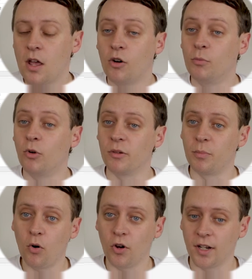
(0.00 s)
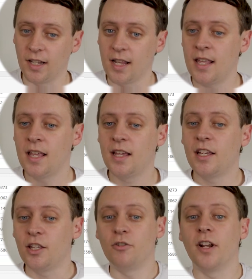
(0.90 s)
Or more importantly,
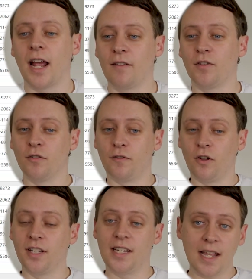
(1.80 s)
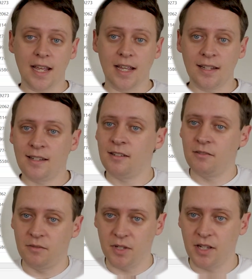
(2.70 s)
you could have your volunteers,
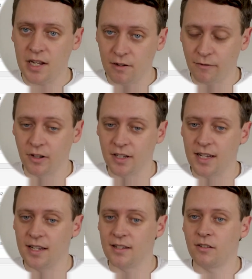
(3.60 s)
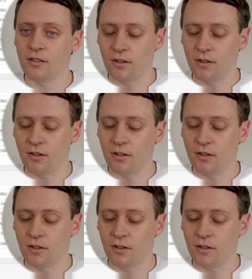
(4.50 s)
some senior volunteers,